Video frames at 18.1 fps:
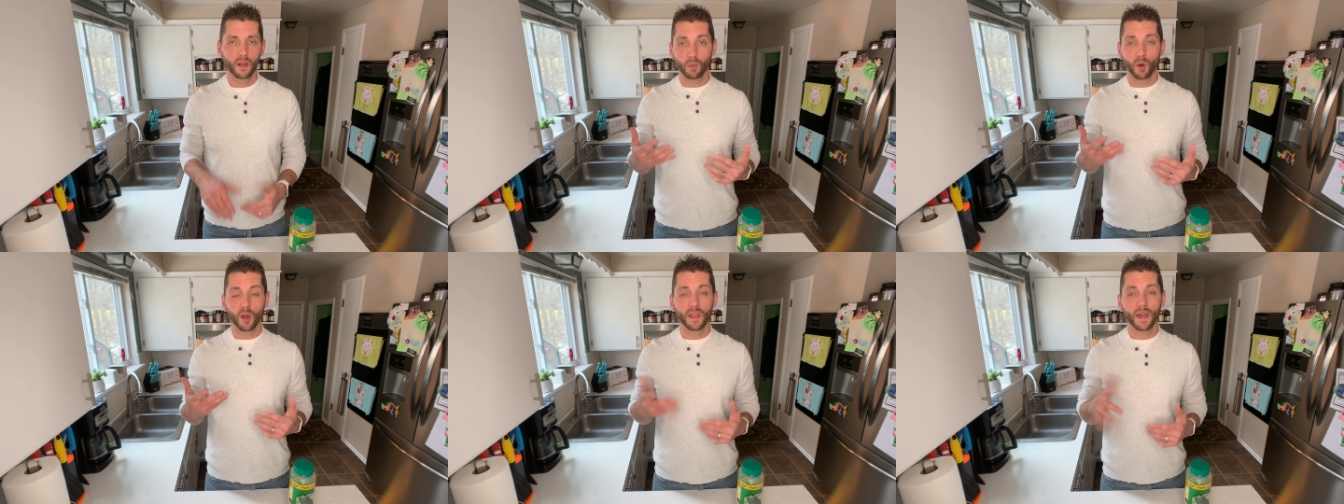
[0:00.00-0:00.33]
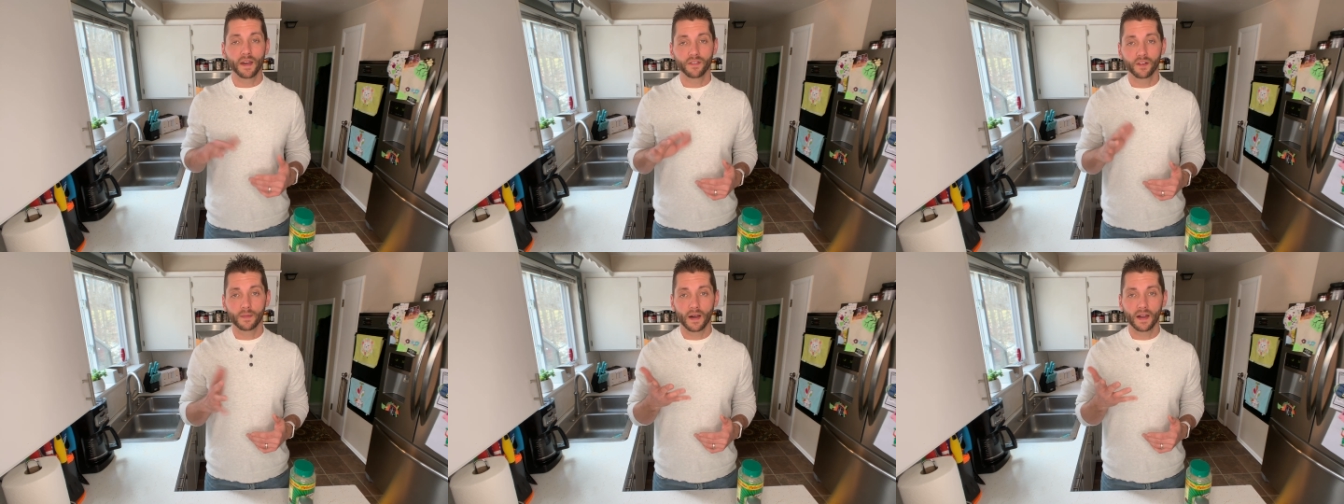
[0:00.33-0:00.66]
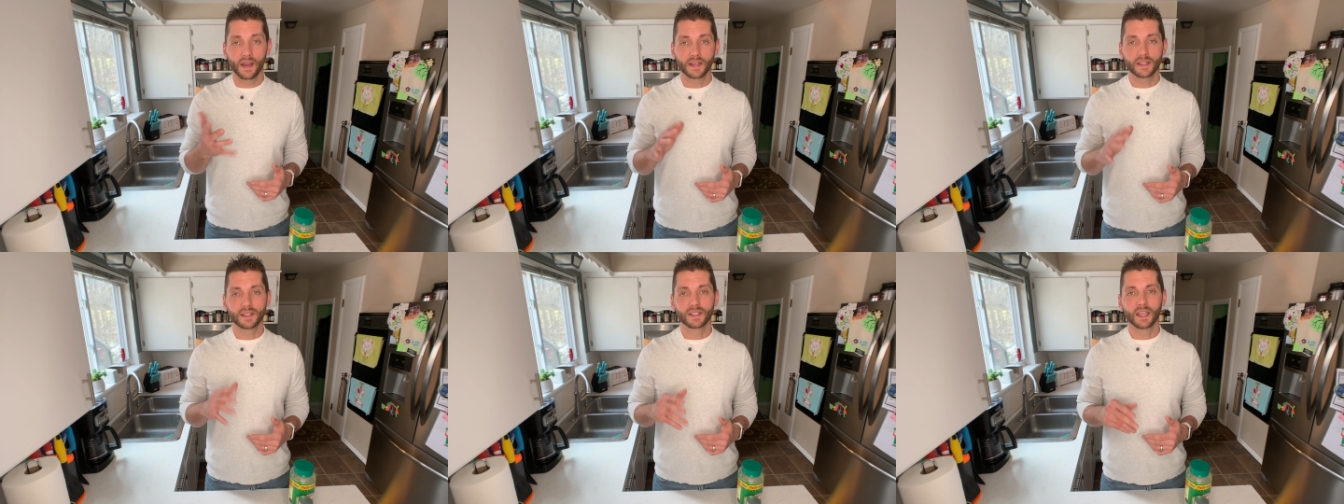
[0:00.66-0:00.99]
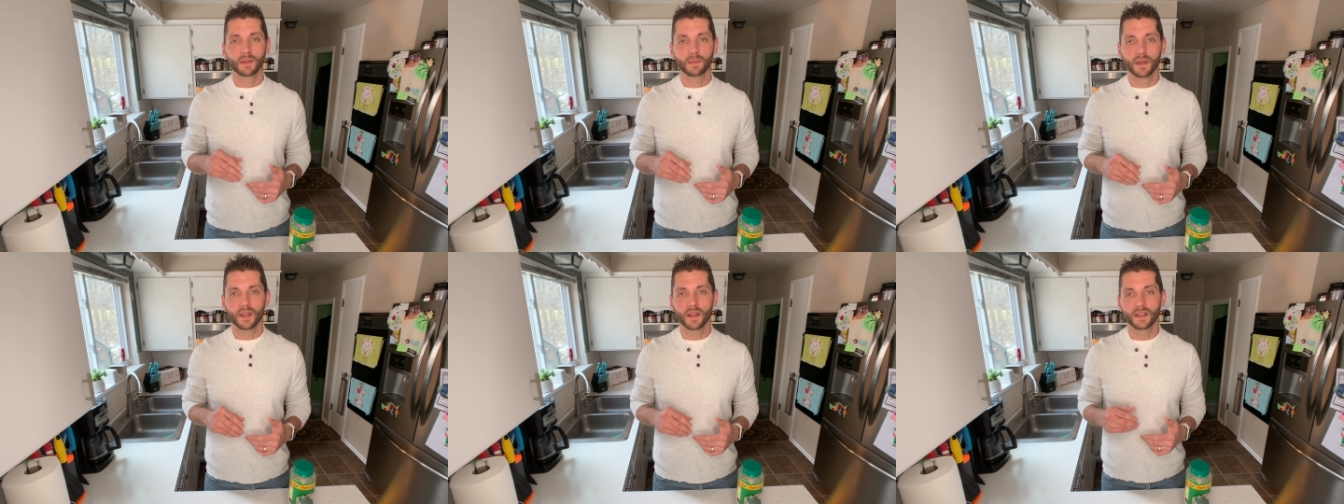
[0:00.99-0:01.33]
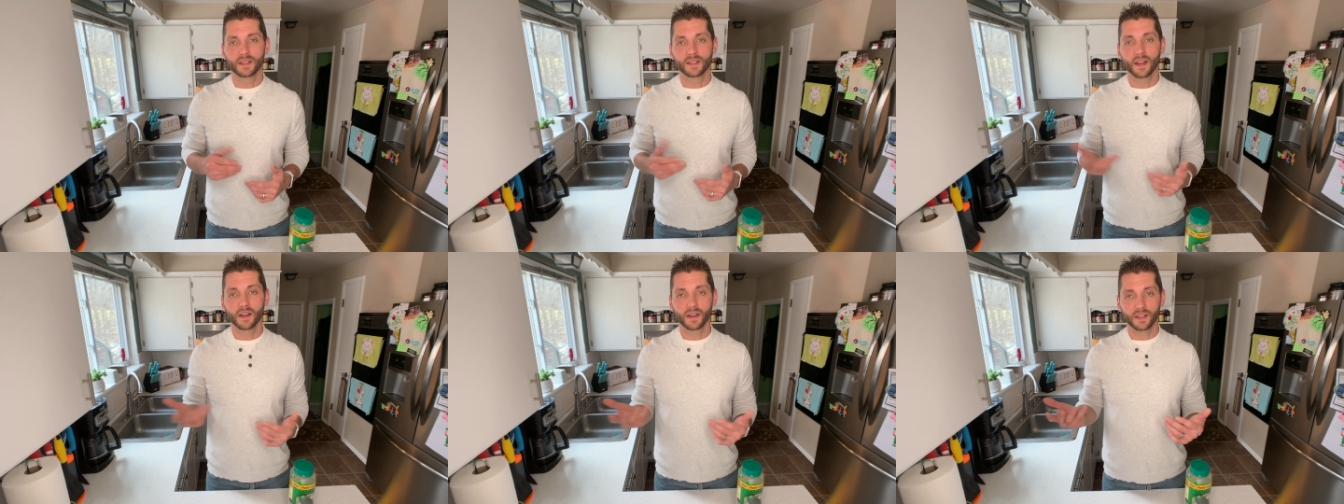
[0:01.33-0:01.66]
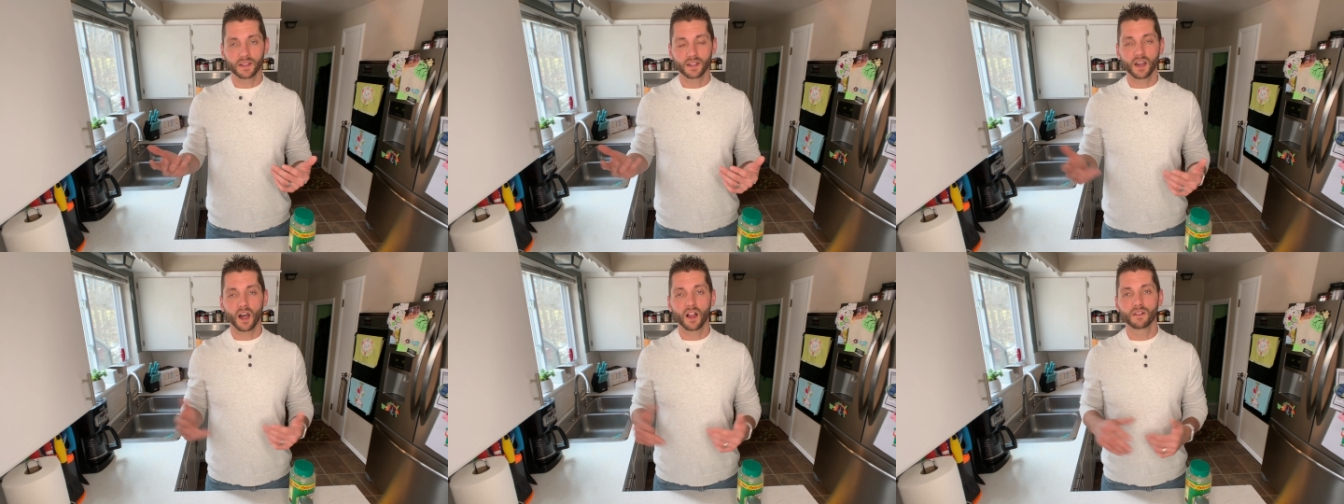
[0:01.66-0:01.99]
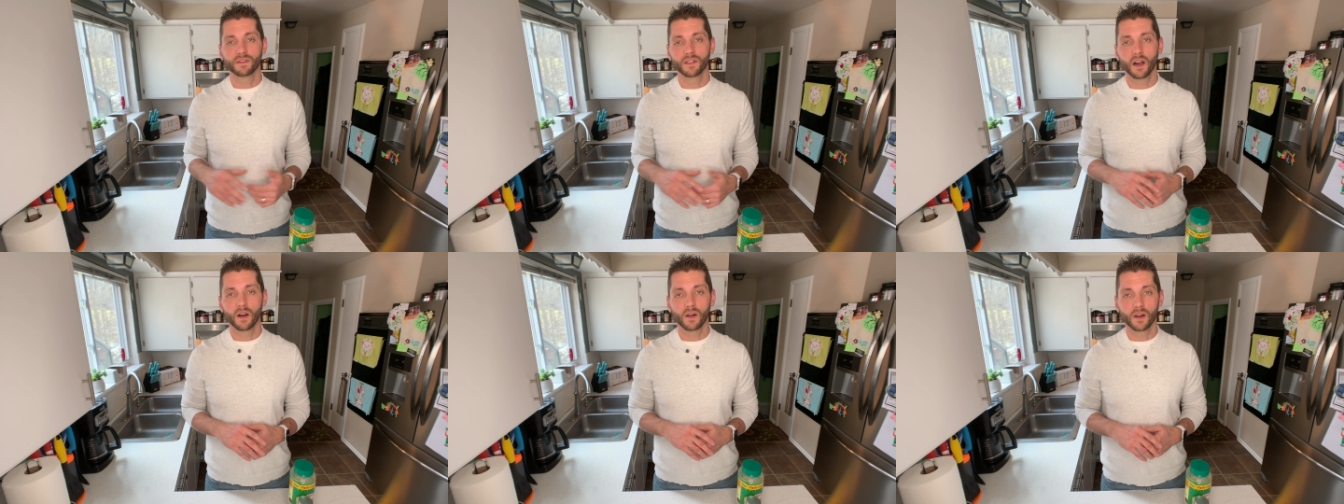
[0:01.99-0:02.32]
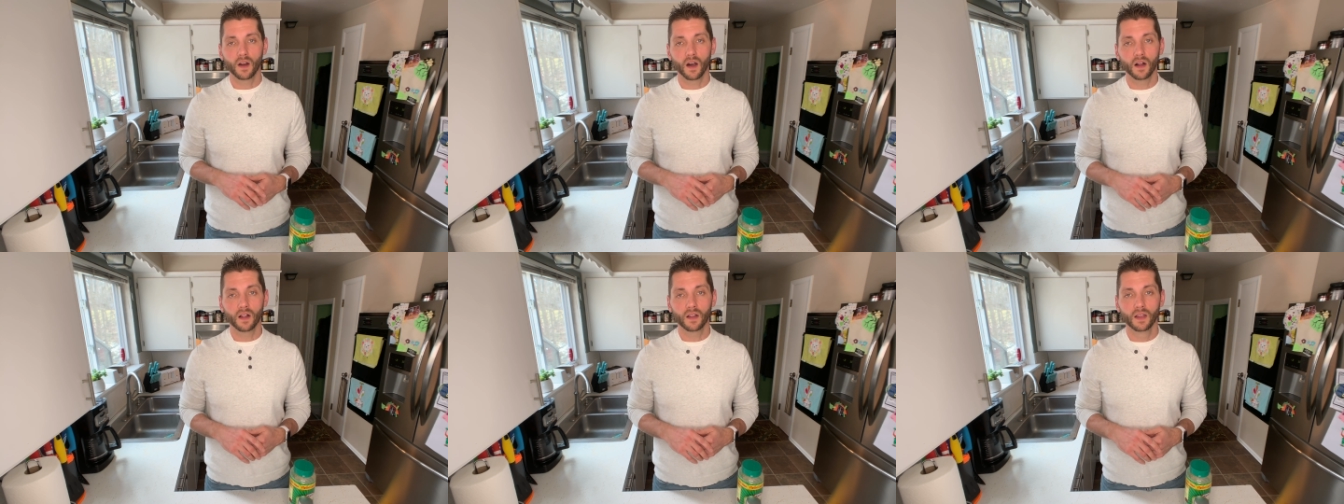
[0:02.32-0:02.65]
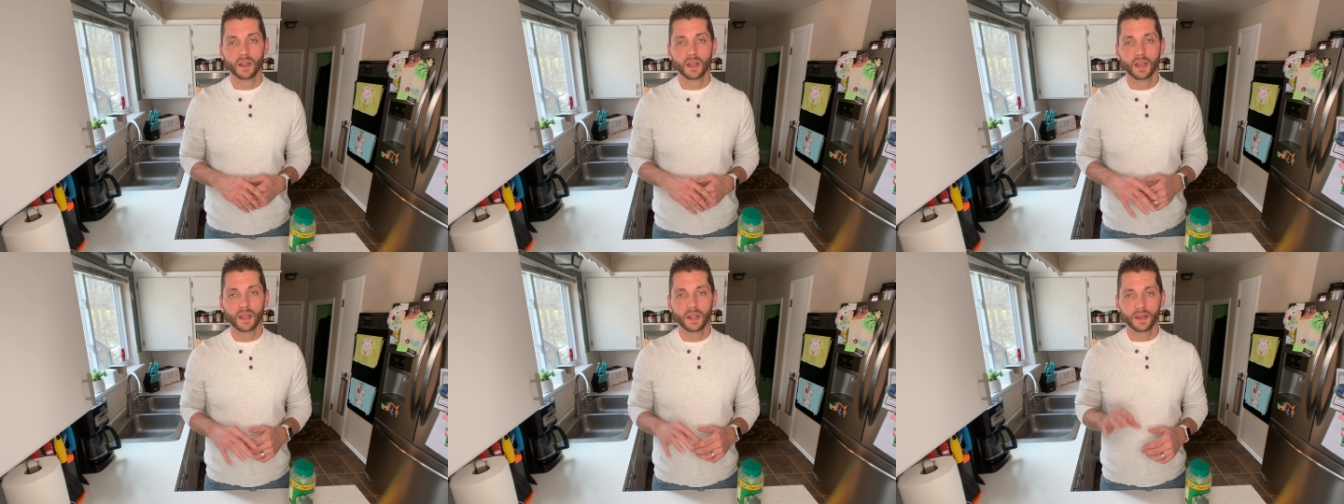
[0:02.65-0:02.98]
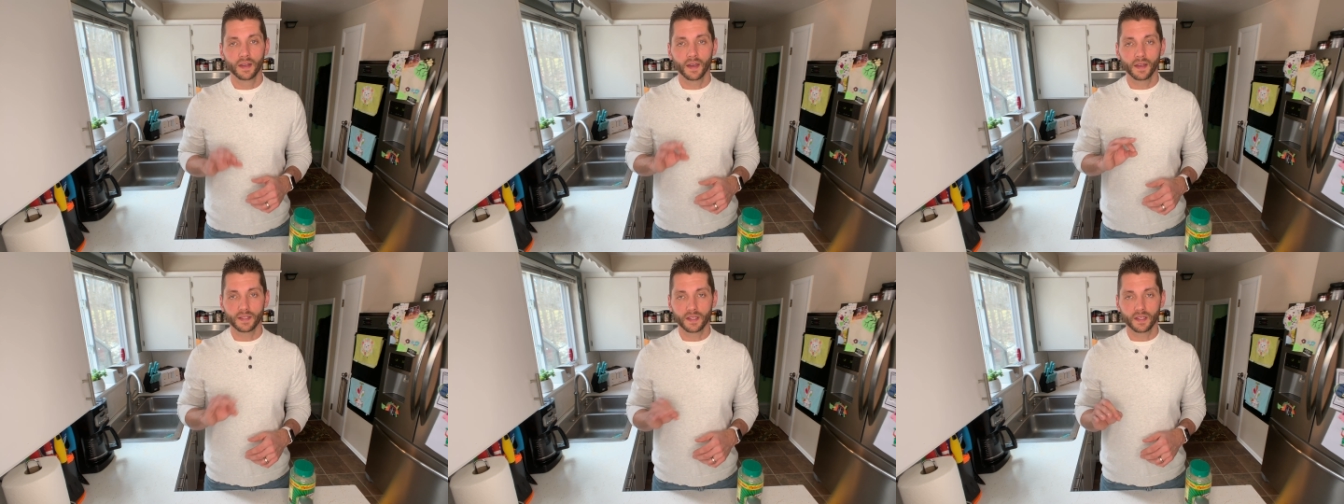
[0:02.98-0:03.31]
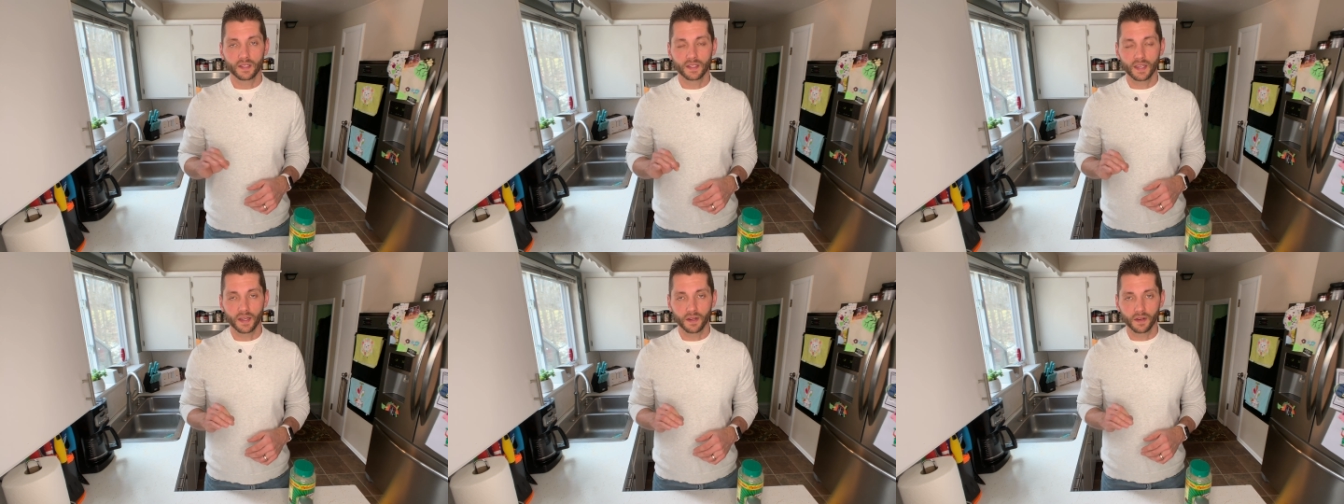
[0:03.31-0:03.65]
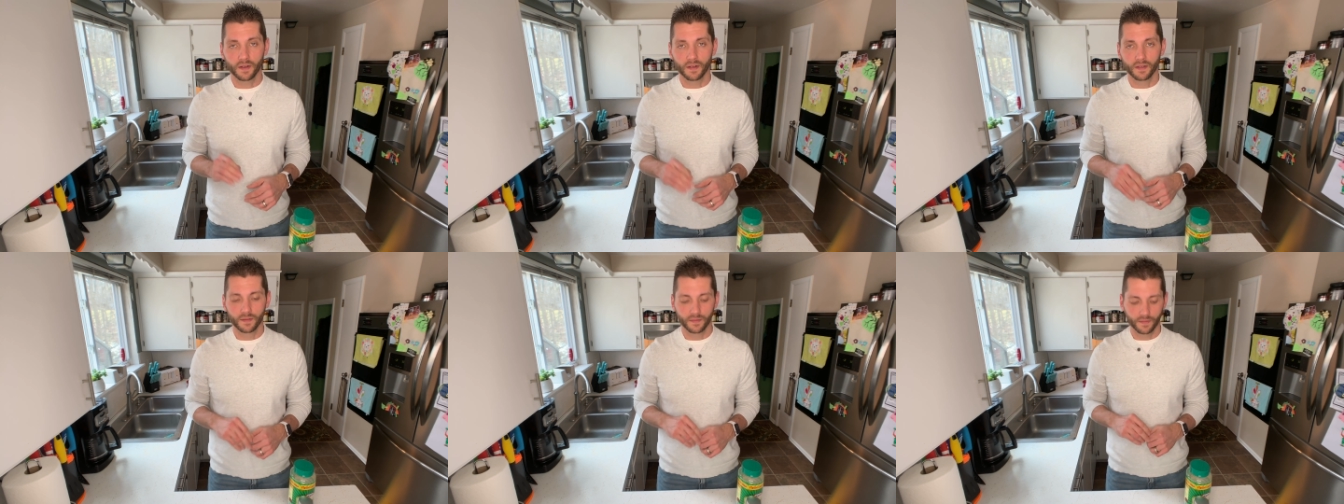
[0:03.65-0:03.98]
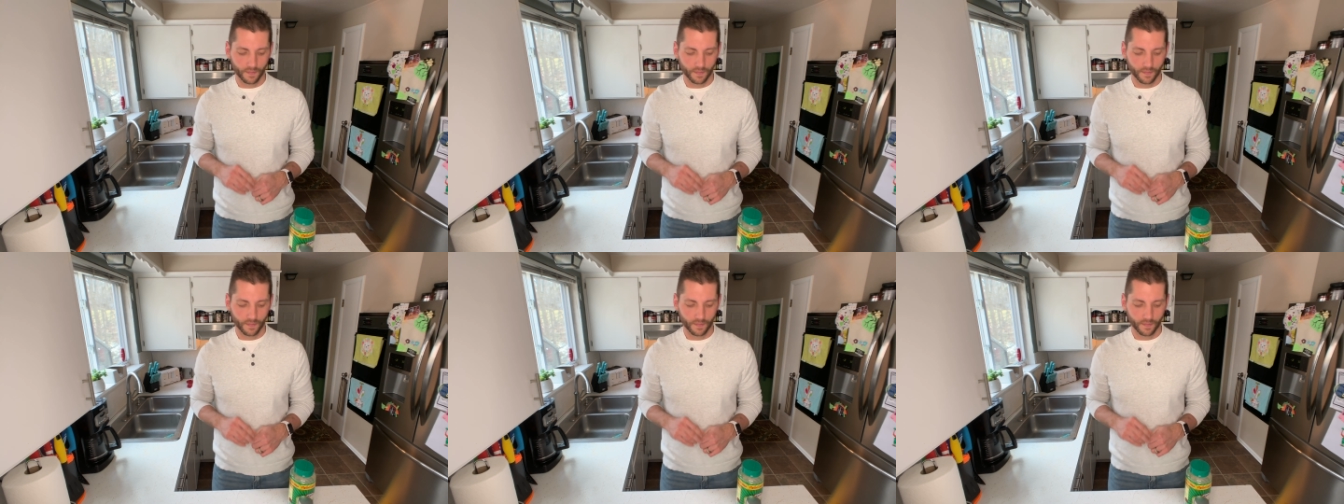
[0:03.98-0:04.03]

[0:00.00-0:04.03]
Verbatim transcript: Boil that for about eight to 10 minutes. That'll get the cauliflower all nice and tender.